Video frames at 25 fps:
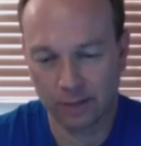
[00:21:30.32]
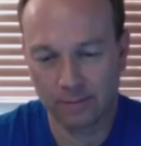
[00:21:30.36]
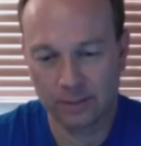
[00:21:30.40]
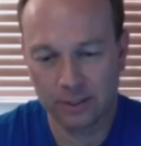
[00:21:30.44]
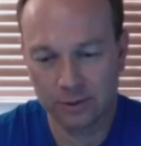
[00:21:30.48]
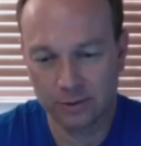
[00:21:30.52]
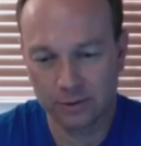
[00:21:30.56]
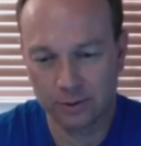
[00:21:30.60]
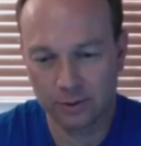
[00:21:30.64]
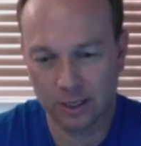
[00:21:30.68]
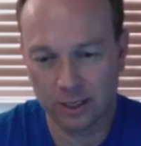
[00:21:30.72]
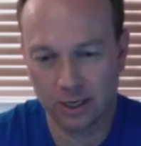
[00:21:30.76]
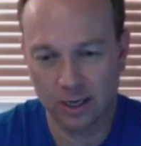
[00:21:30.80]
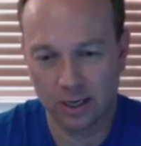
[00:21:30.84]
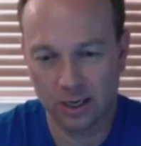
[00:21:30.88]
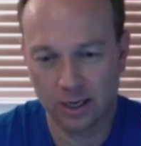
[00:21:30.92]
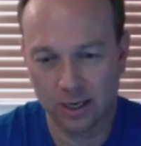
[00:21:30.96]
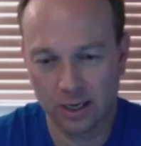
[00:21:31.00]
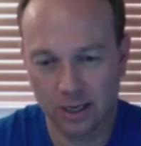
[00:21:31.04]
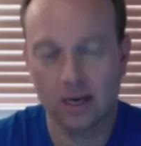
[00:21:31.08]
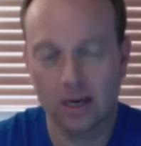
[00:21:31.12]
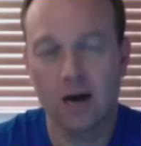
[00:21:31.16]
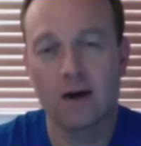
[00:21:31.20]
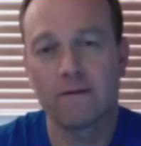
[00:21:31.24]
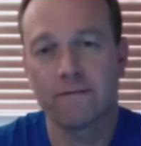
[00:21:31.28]
we're going to be doing
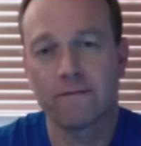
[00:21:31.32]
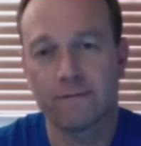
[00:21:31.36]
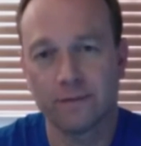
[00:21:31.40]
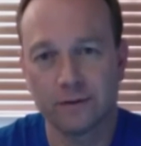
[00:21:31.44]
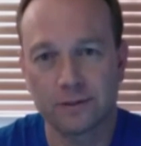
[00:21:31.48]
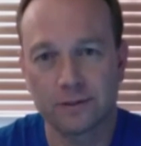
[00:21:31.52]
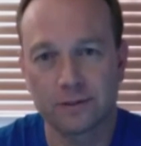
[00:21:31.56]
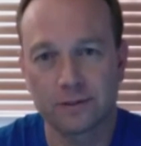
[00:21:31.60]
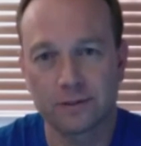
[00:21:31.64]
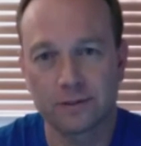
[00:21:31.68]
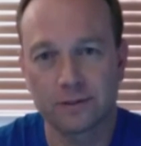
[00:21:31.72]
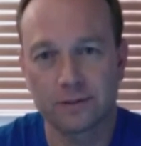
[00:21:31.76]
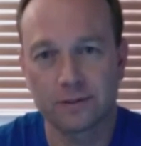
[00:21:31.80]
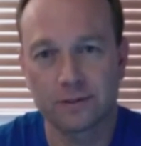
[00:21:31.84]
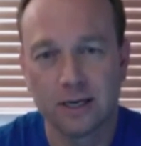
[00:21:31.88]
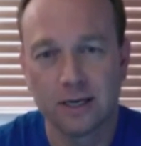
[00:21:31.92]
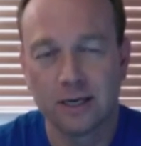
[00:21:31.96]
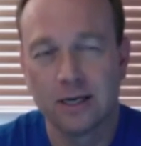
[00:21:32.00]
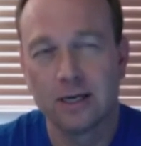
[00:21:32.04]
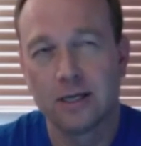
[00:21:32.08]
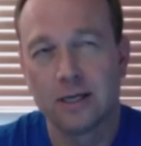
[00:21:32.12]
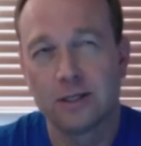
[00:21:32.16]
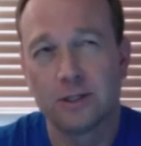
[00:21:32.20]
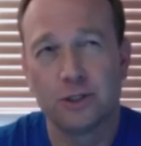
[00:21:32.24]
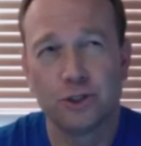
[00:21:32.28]
a conference
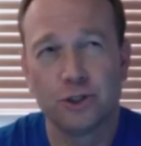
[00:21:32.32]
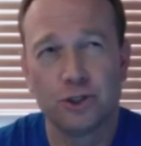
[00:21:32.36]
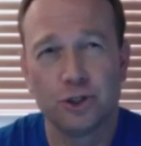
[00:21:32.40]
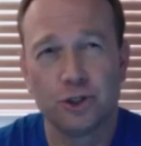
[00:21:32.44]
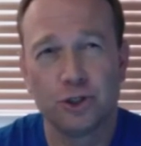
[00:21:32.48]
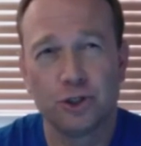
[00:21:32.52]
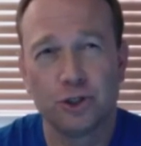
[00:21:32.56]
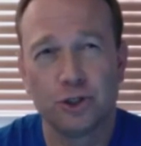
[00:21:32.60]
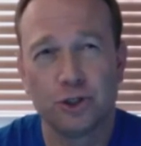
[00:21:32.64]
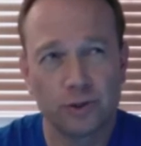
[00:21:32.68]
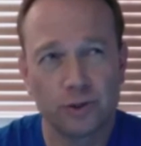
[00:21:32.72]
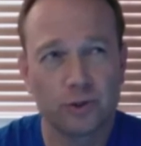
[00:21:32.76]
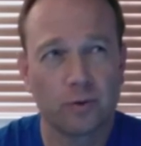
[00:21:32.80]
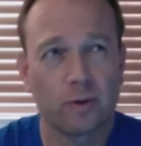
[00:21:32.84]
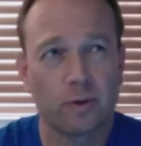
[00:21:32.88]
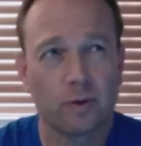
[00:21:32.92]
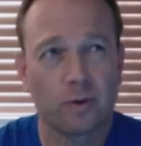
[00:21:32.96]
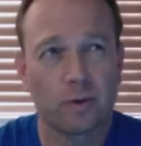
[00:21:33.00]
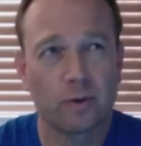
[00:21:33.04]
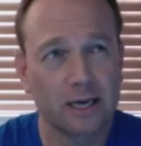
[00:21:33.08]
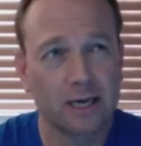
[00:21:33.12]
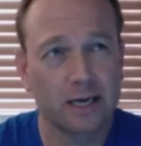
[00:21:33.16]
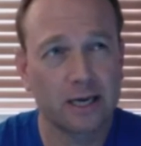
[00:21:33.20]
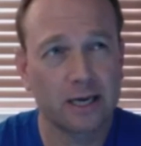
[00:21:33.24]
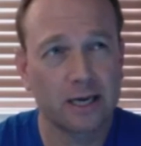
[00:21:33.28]
June
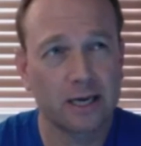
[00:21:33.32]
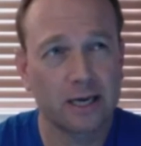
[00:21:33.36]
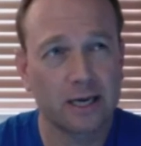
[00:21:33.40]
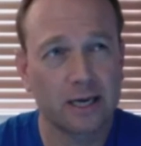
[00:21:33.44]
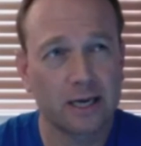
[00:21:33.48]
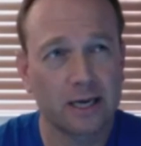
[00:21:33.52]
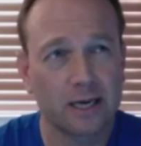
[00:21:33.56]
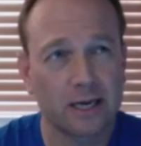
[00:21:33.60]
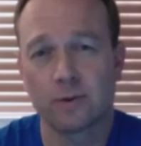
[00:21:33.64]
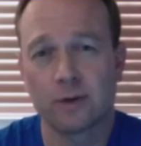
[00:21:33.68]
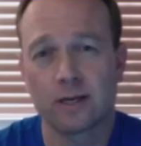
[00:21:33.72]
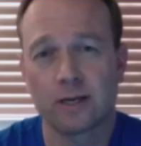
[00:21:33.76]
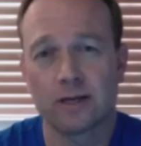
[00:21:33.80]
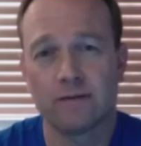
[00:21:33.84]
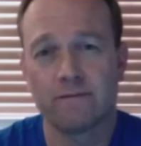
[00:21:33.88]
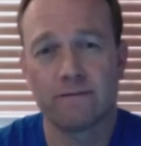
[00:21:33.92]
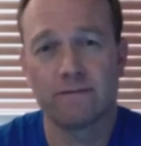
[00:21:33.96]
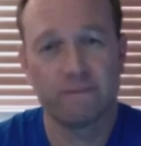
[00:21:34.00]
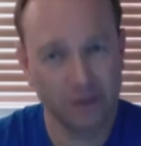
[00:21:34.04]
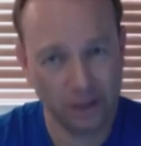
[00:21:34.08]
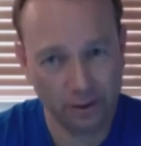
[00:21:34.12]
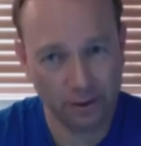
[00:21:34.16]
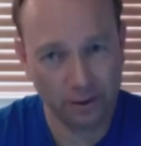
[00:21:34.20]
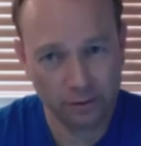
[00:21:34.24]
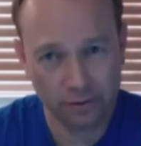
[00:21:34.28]
22nd through
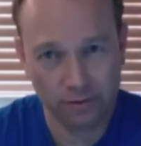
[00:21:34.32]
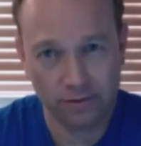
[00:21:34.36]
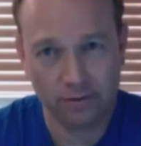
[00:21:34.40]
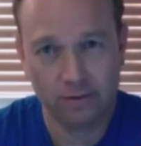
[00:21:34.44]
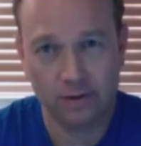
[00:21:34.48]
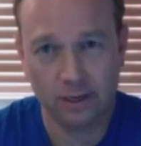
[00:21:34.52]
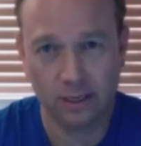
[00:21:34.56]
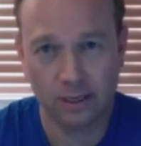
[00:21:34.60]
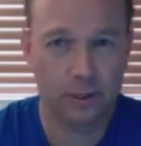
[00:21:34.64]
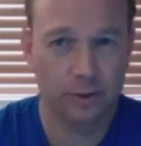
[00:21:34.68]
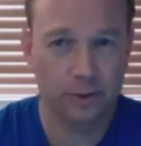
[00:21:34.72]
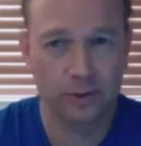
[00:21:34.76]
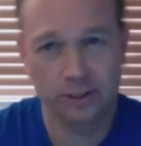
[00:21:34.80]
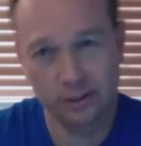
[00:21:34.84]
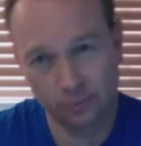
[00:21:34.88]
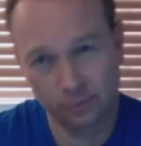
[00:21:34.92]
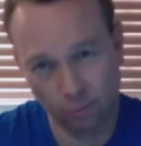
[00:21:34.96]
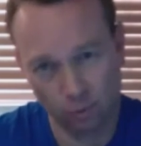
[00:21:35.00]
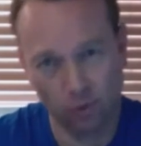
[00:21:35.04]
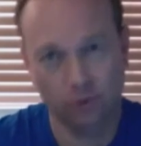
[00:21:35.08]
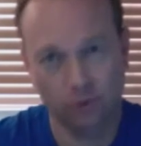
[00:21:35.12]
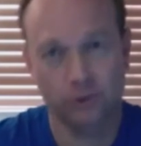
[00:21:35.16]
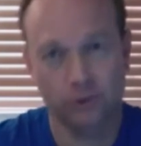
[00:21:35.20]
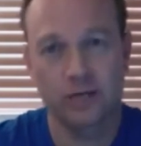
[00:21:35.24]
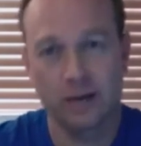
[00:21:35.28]
25th, including
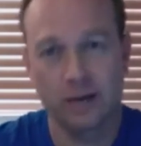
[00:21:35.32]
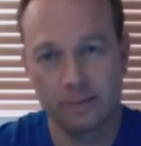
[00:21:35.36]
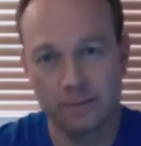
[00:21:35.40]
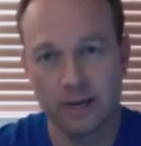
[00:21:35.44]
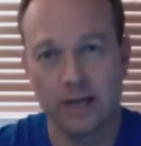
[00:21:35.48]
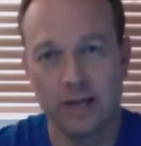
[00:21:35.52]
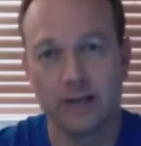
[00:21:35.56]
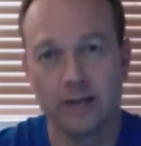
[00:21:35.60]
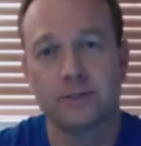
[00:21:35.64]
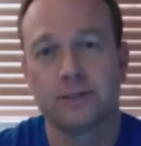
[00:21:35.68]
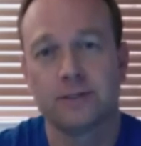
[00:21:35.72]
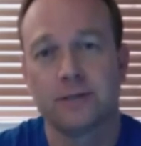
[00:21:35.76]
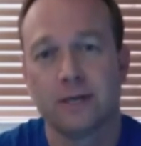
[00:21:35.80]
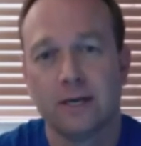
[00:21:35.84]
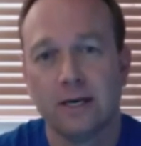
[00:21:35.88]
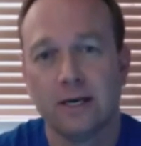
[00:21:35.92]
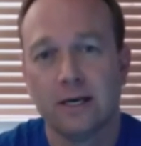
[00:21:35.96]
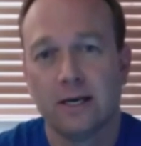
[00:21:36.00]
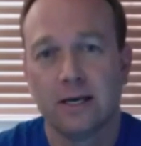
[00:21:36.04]
the workshop days.